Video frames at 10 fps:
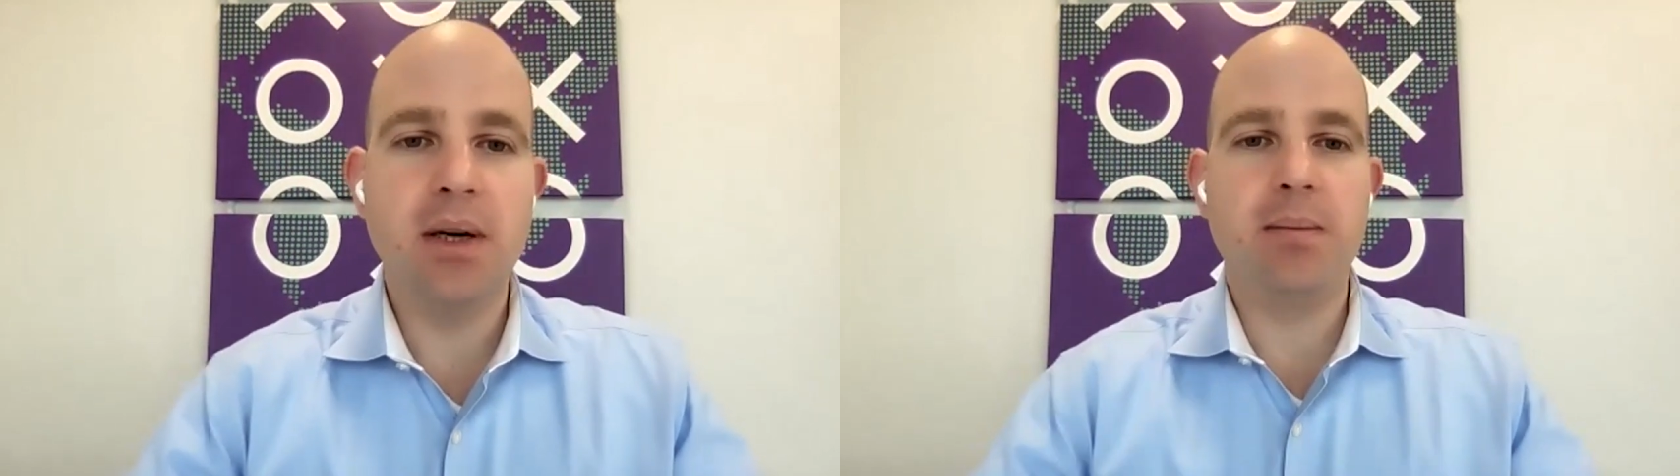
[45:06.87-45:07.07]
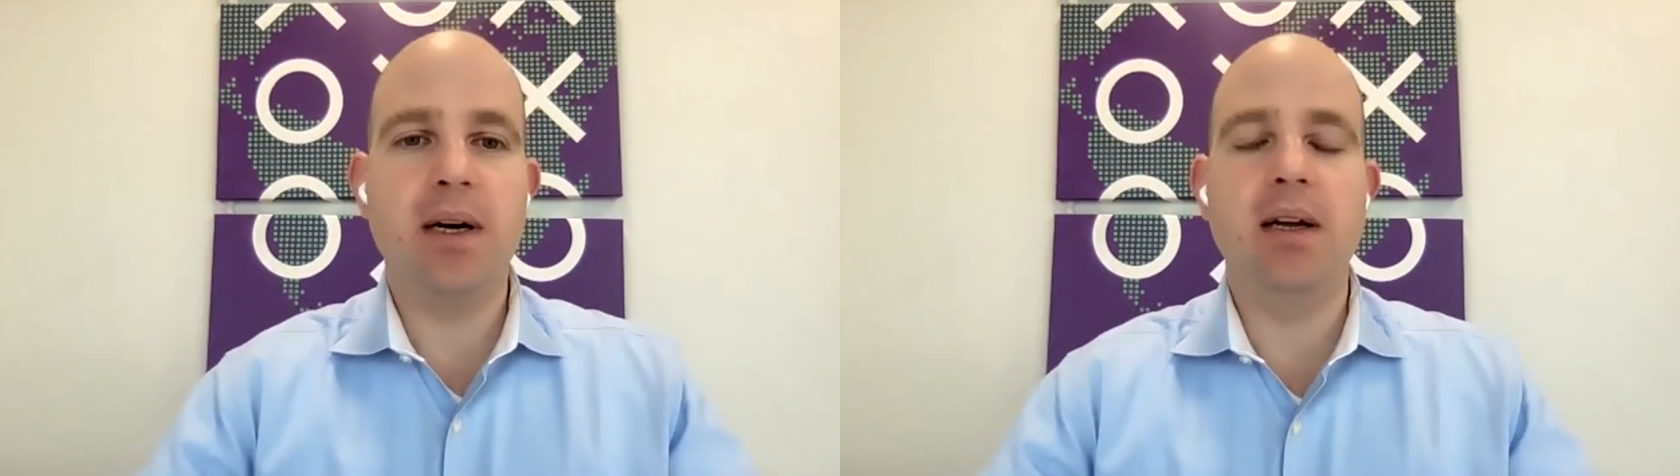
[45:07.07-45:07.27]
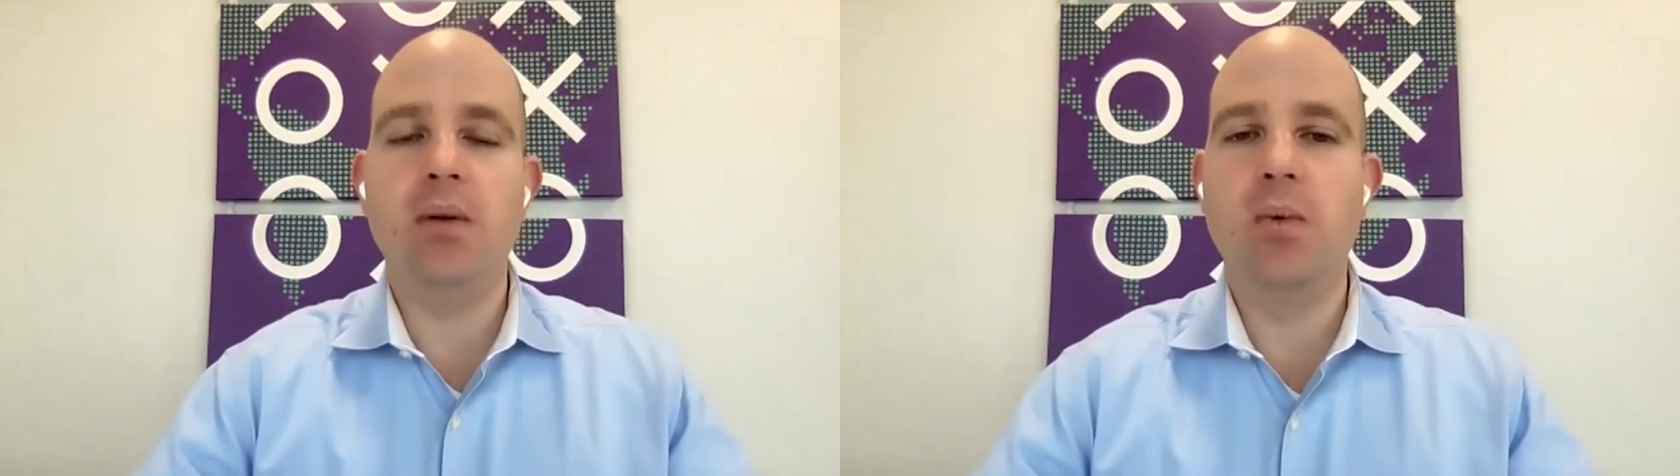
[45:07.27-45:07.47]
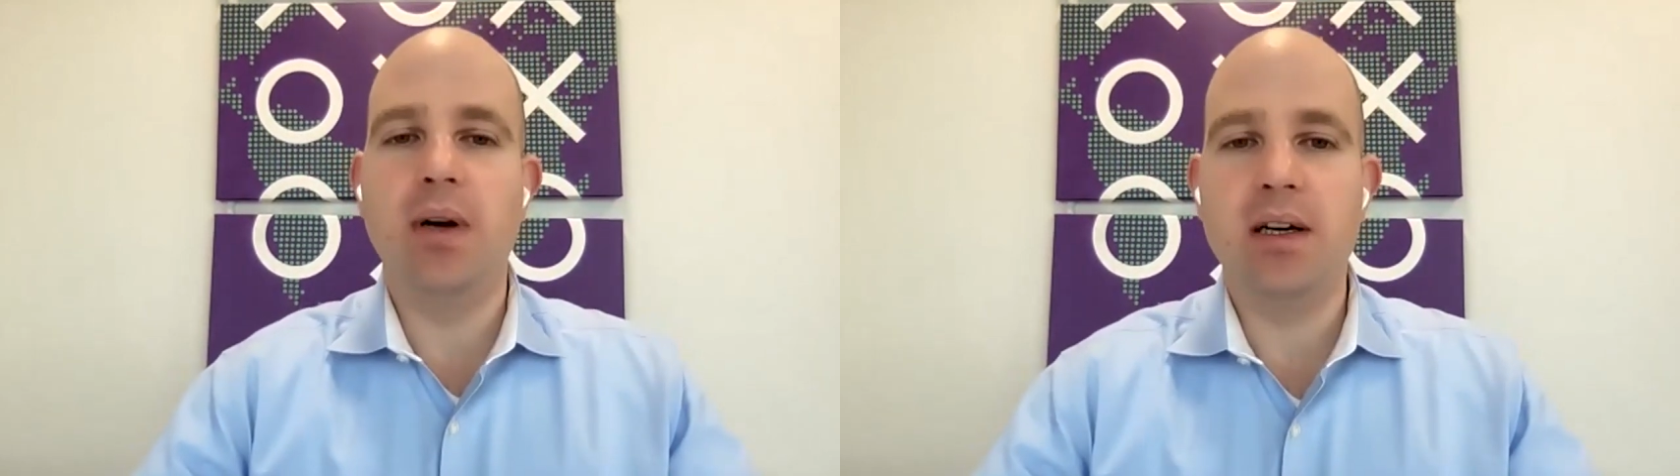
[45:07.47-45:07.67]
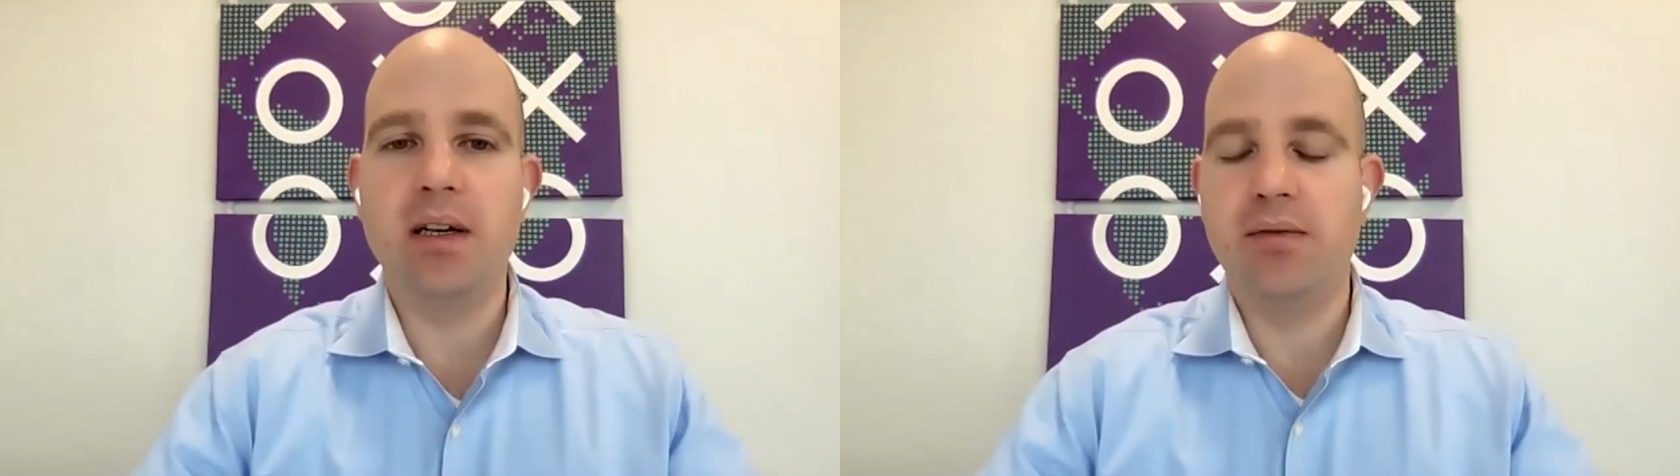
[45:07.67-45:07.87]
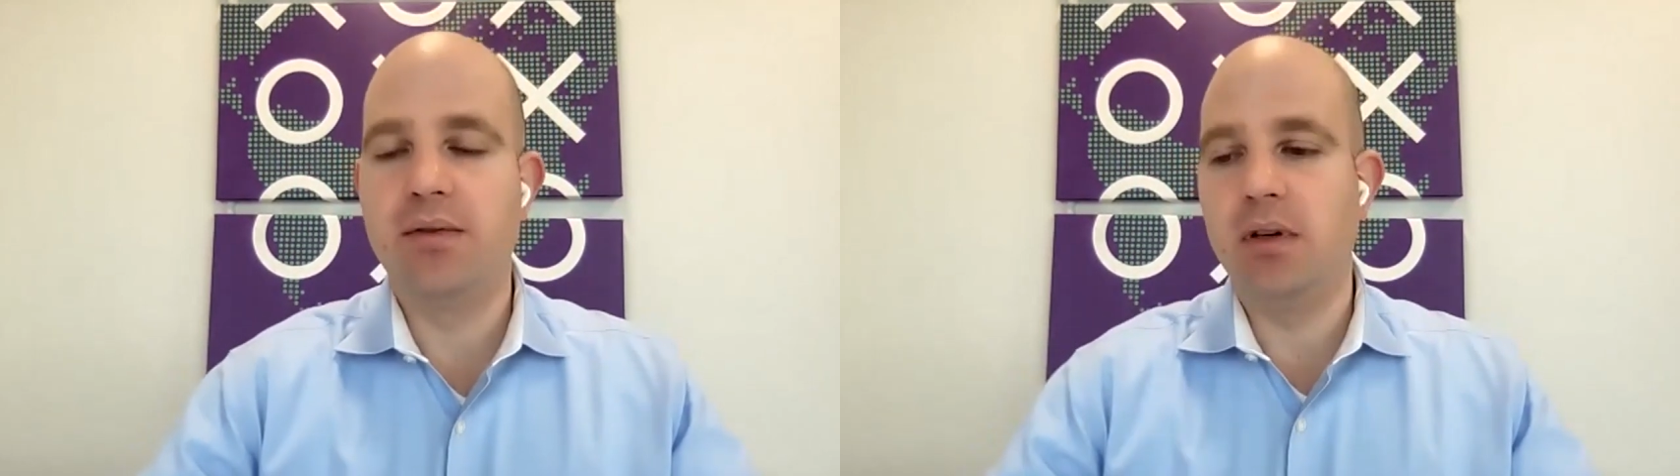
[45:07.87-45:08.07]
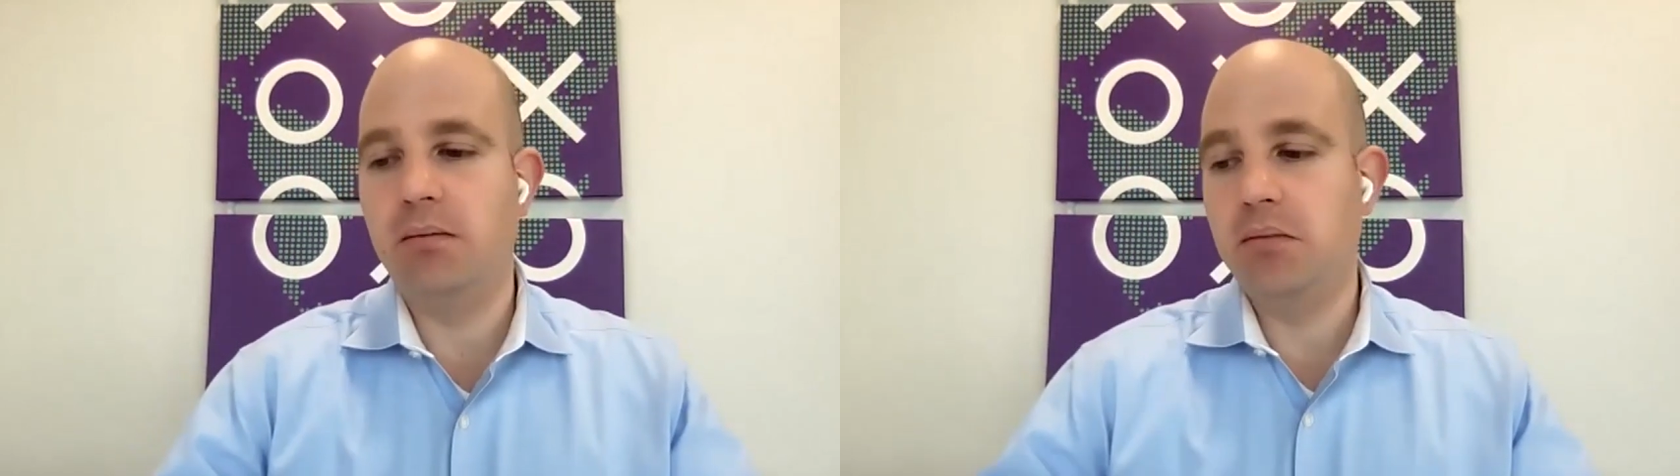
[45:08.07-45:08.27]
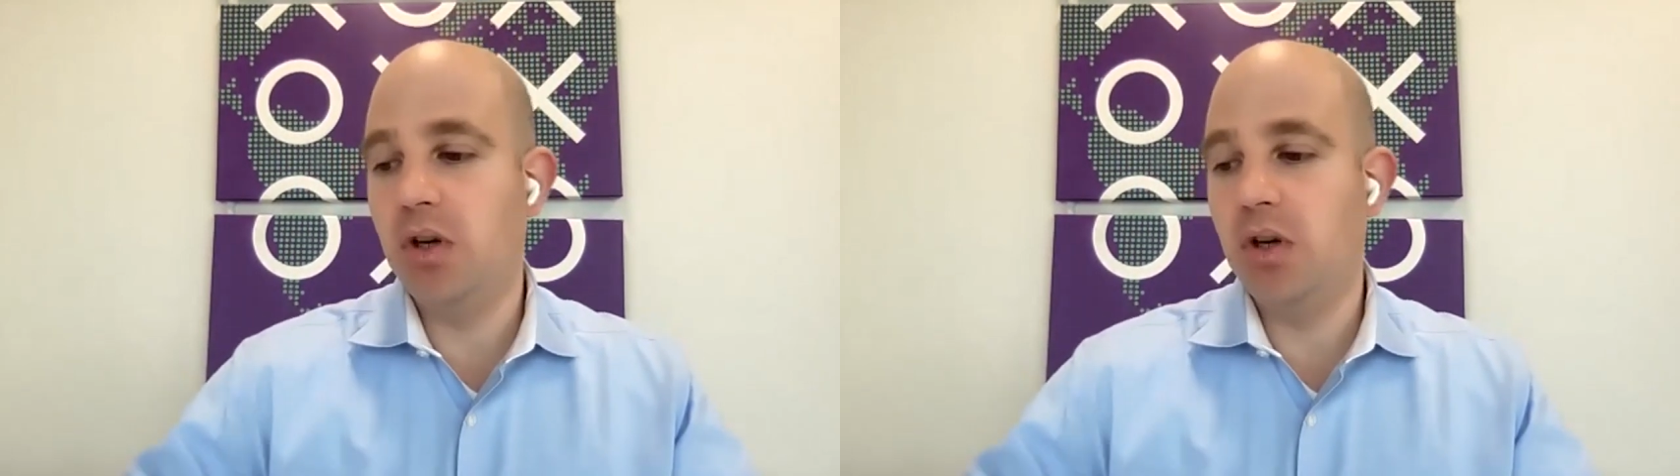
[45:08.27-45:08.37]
by buying Weka from